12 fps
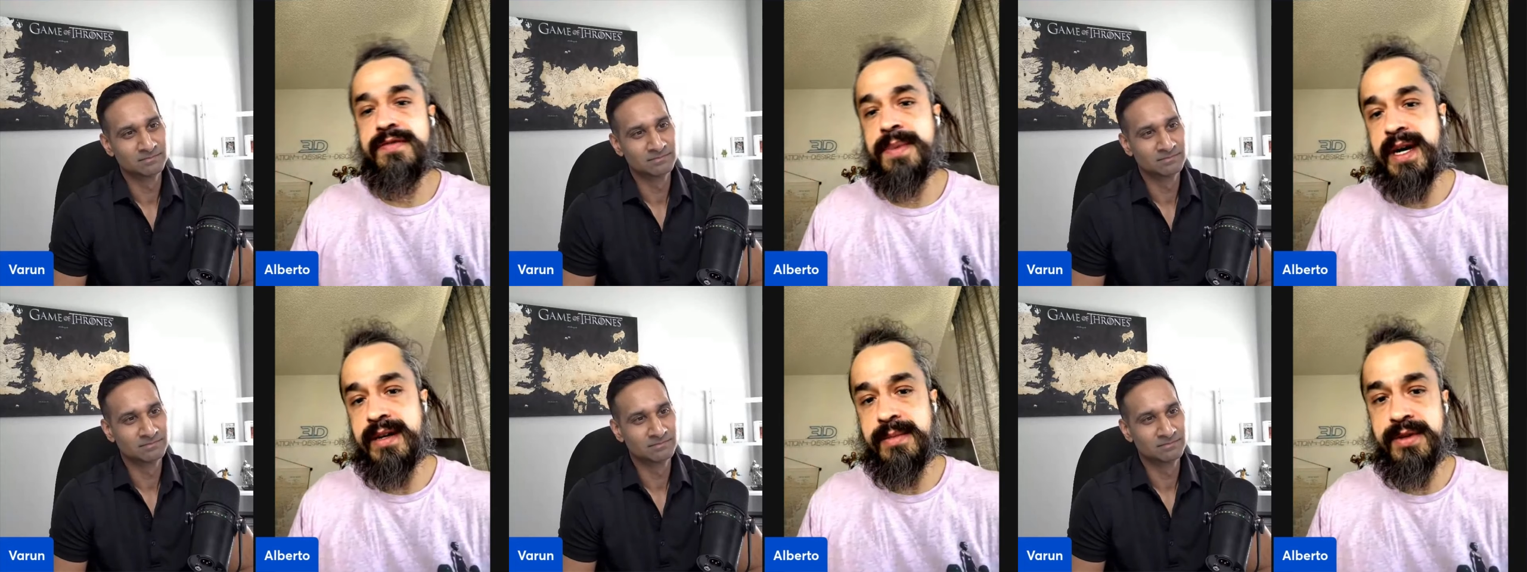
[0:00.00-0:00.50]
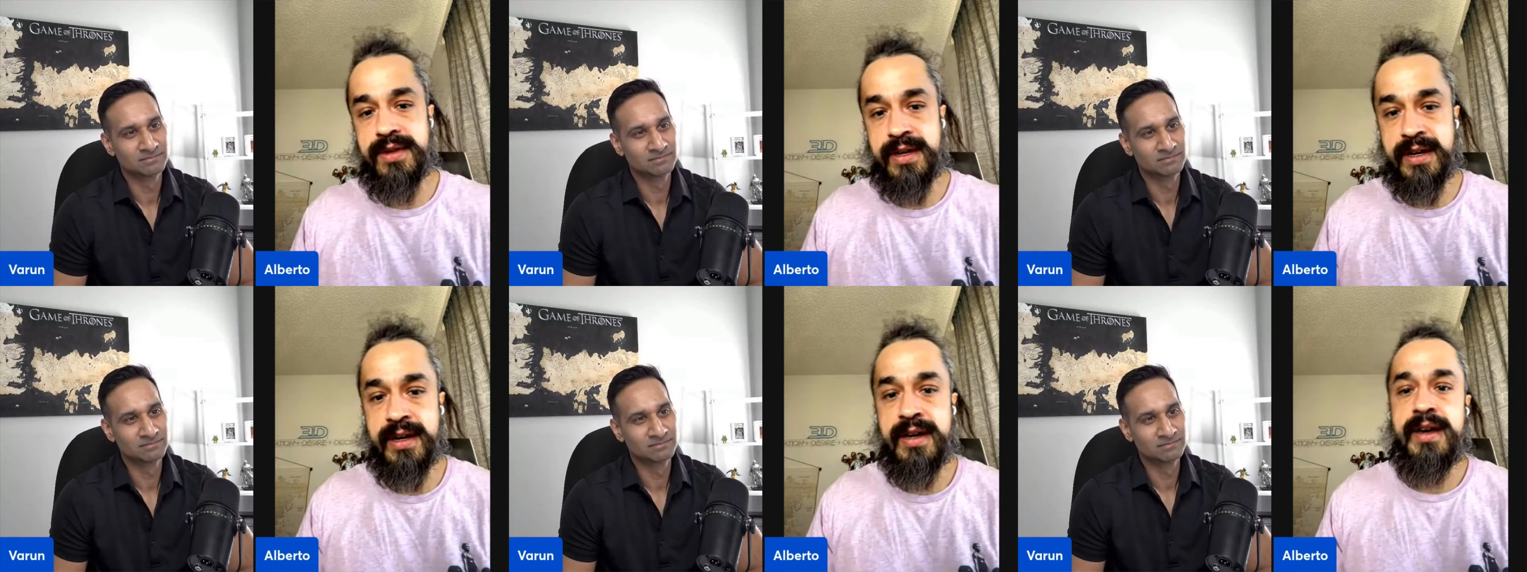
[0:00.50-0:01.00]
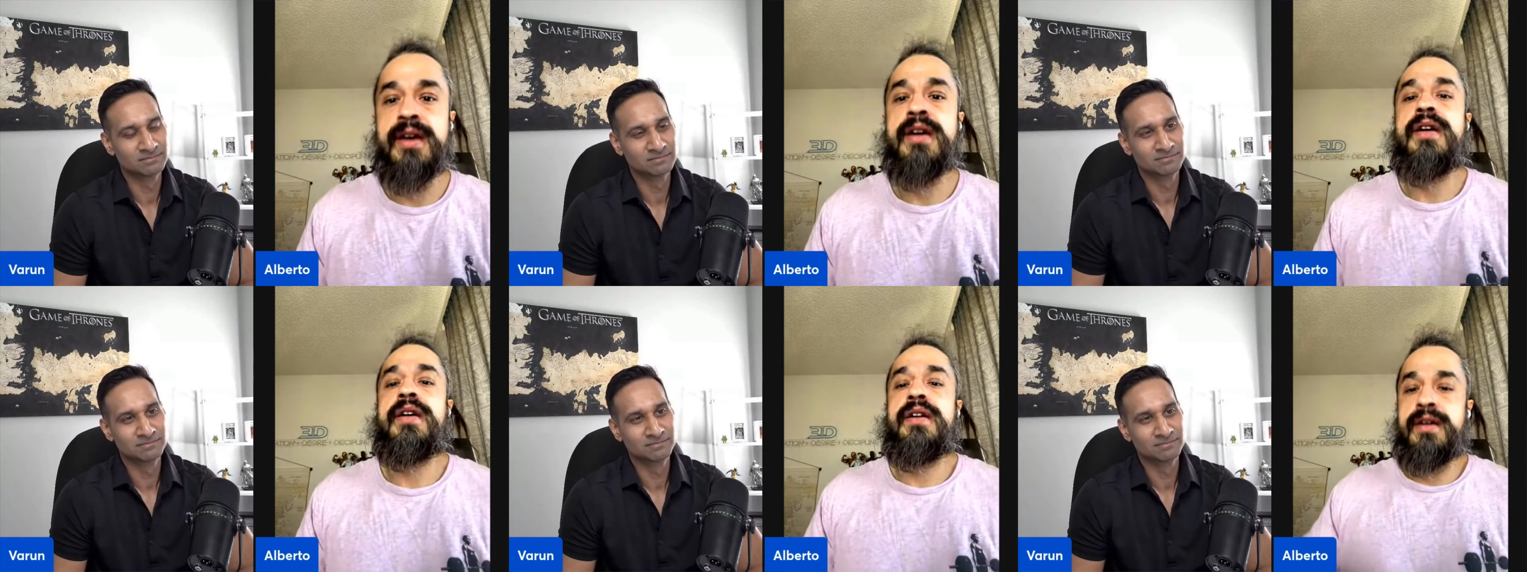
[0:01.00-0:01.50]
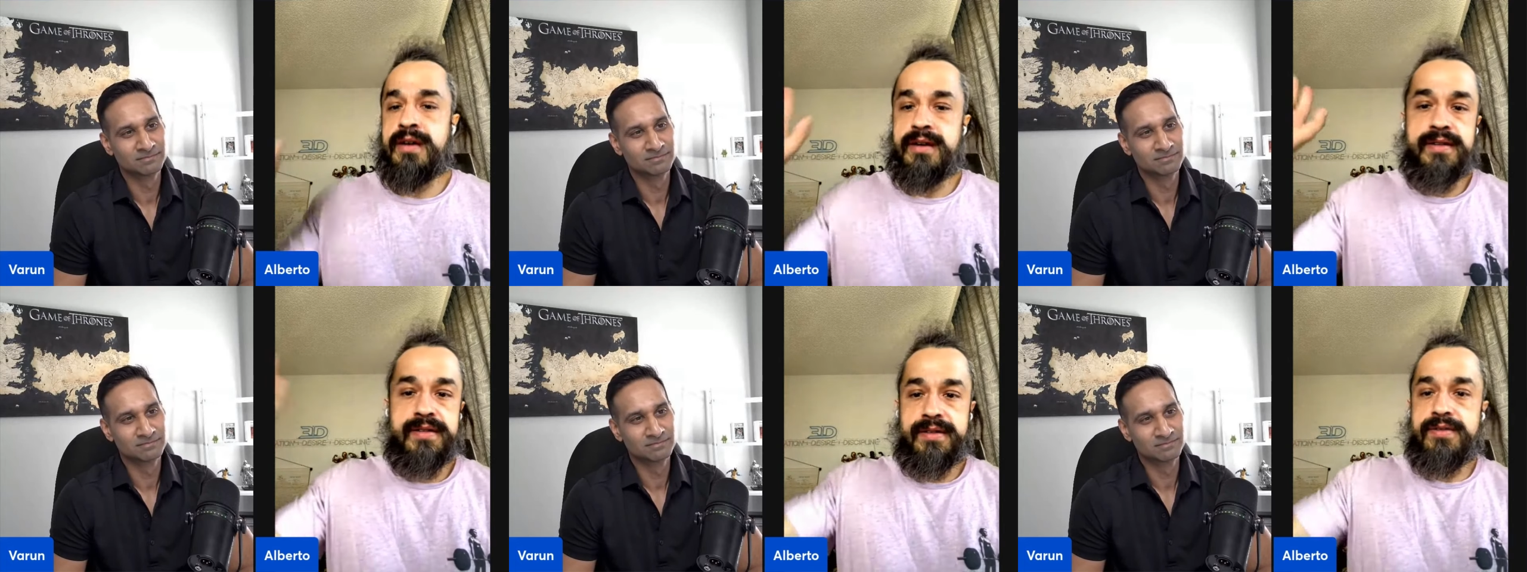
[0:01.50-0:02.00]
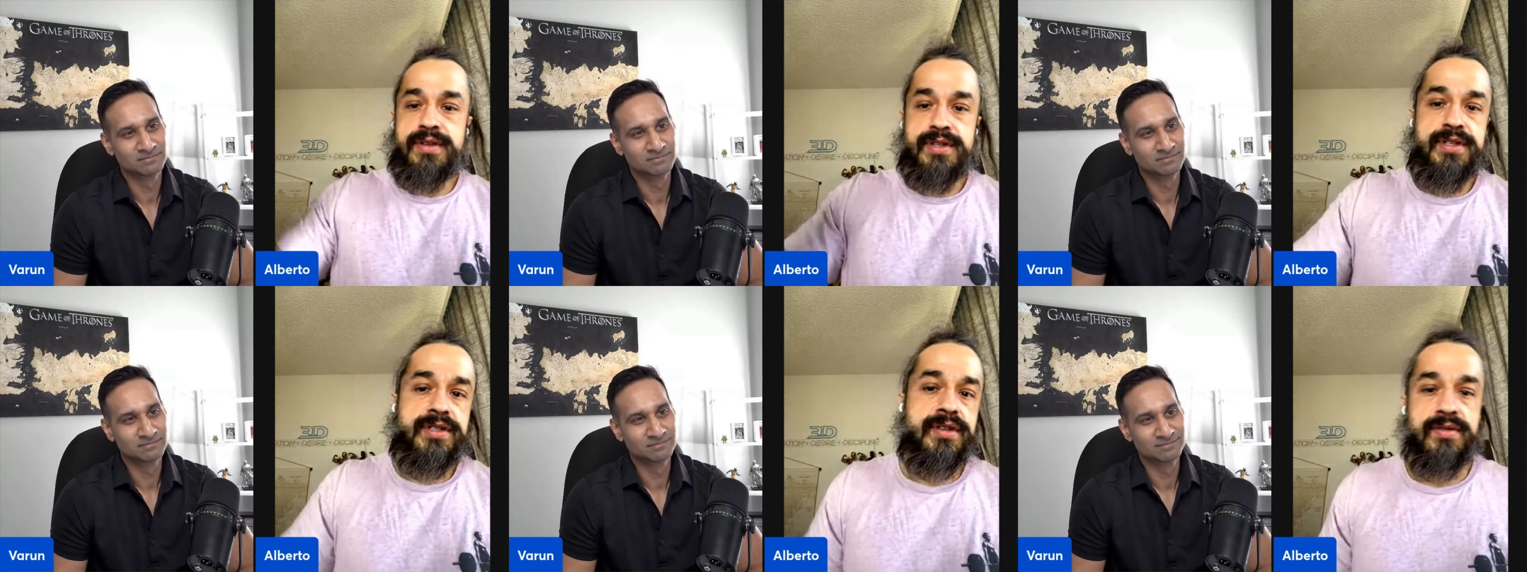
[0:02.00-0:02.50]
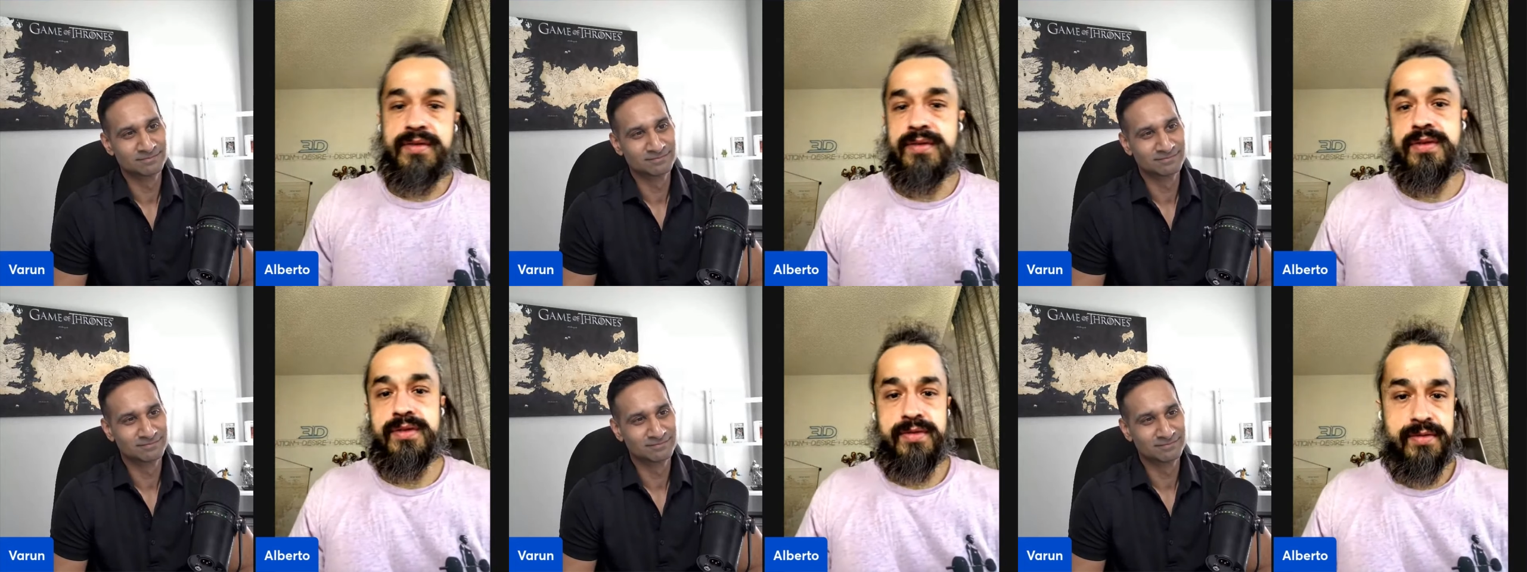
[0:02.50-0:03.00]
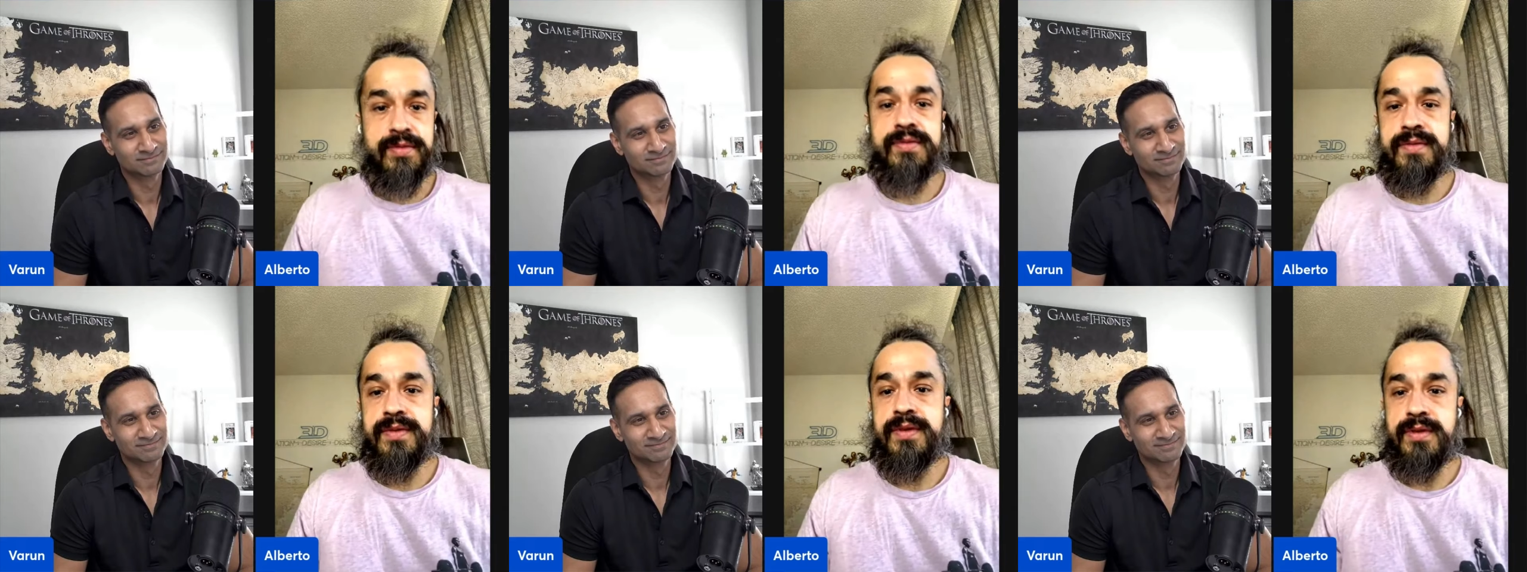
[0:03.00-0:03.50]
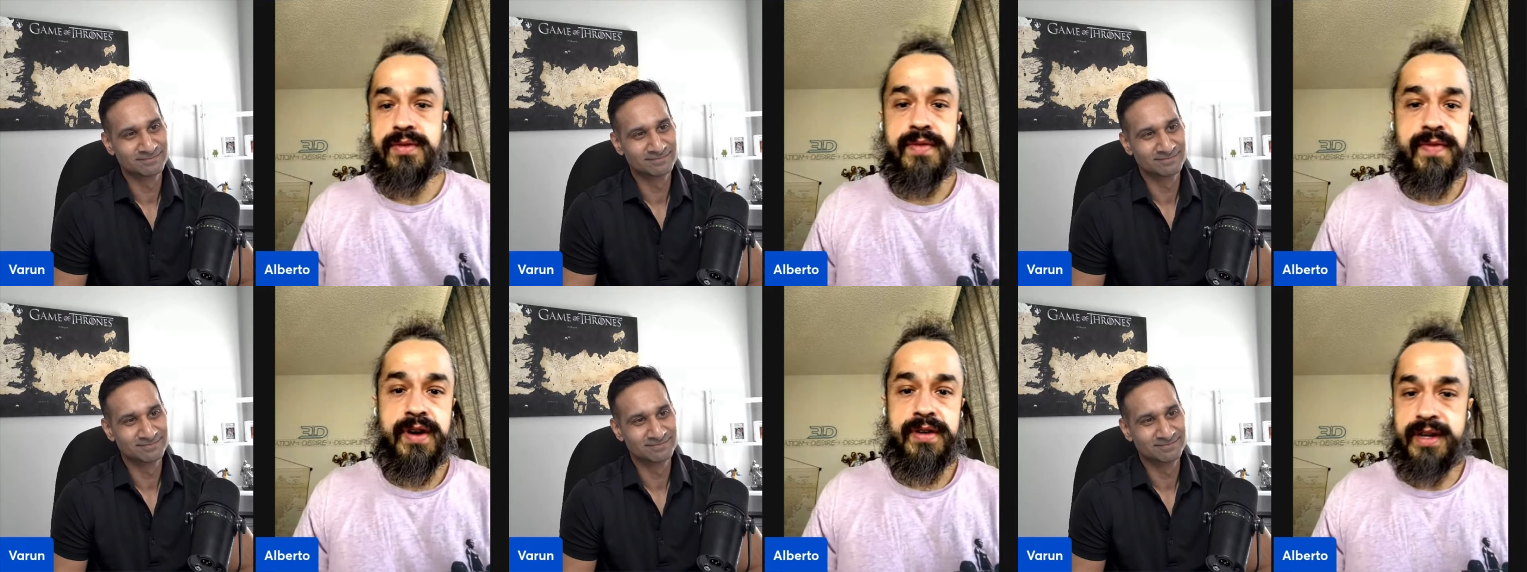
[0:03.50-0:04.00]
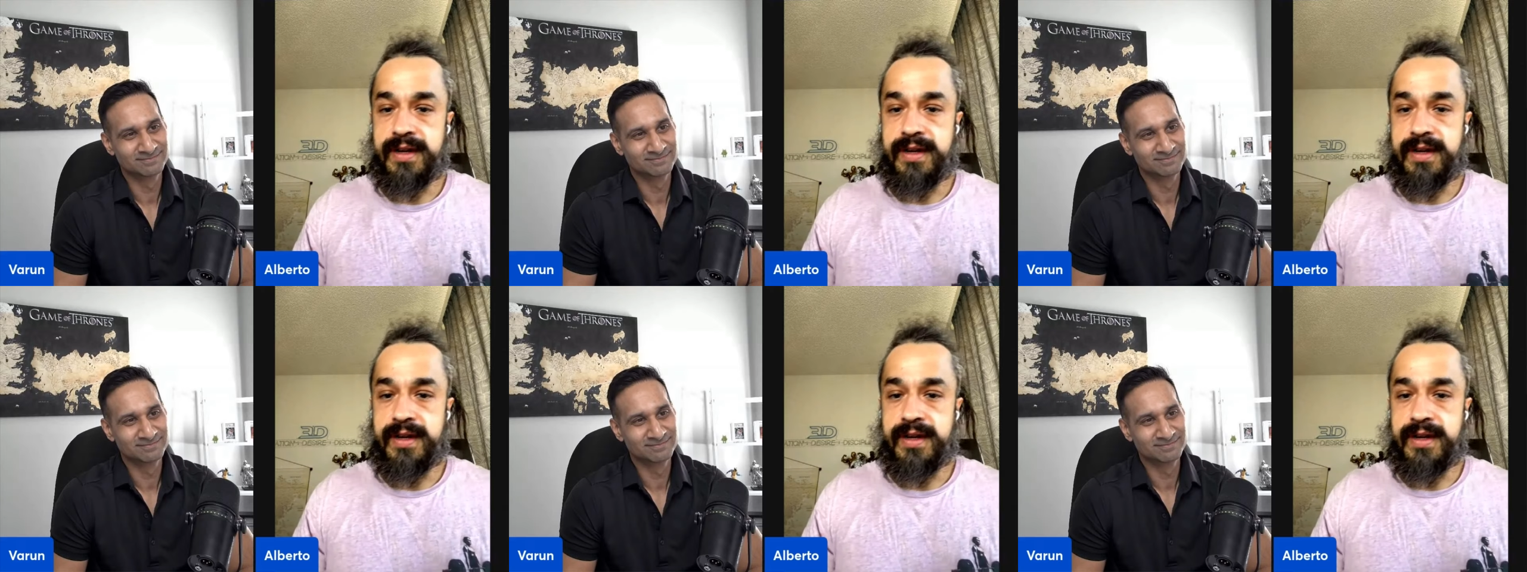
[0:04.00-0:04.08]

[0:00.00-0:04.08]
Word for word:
Speaker 1: of bodybuilding, you could just do through through the vault.